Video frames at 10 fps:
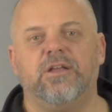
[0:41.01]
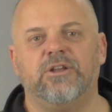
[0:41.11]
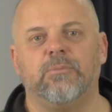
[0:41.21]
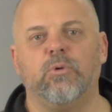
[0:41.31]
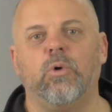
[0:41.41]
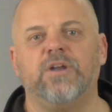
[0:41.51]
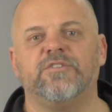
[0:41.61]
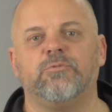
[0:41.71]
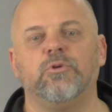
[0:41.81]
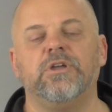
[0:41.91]
Number 1
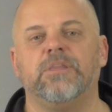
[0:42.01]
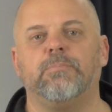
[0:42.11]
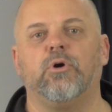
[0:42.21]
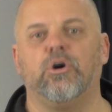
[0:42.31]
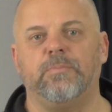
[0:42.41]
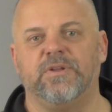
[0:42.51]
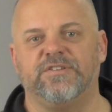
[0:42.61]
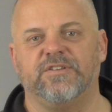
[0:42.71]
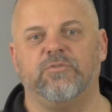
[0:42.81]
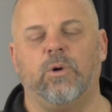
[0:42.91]
is really the
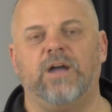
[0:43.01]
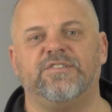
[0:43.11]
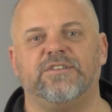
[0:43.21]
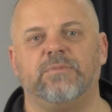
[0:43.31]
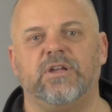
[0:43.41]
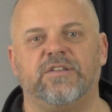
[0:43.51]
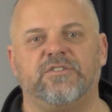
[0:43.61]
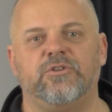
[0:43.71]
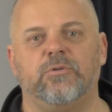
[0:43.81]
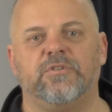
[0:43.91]
purpose of why SIMI
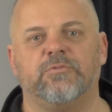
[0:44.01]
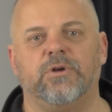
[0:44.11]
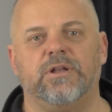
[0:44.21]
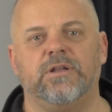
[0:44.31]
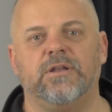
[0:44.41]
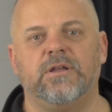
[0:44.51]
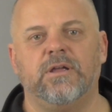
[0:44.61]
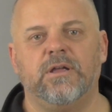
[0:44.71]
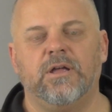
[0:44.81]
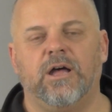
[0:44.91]
S2 was written.
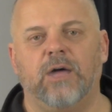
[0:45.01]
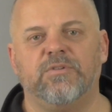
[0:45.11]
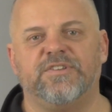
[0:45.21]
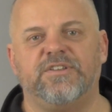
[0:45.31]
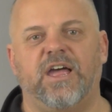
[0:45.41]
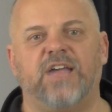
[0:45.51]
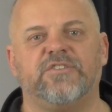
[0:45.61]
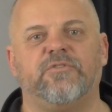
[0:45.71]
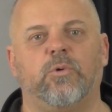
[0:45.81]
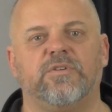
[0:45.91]
I was the
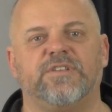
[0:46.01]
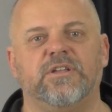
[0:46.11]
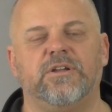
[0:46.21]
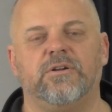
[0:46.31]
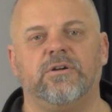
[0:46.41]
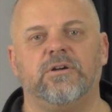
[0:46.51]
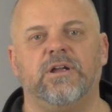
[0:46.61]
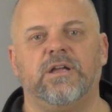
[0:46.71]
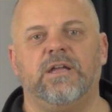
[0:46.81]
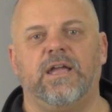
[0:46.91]
task force
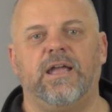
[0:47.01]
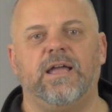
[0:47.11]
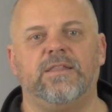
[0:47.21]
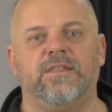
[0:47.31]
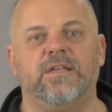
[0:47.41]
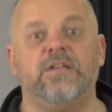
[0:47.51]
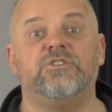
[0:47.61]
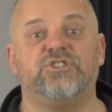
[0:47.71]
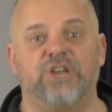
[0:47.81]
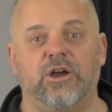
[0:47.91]
leader and the
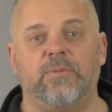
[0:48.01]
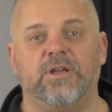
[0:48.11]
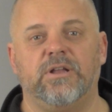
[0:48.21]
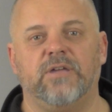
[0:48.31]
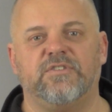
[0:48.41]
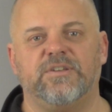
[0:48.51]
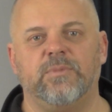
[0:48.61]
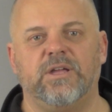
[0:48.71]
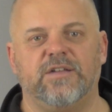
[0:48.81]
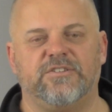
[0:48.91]
chairman of
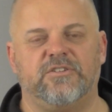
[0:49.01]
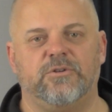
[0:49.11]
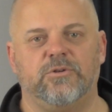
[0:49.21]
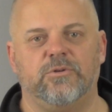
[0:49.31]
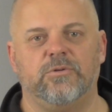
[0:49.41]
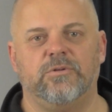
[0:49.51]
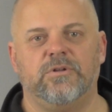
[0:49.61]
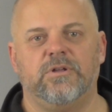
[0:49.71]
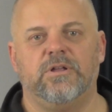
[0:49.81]
SIMI S2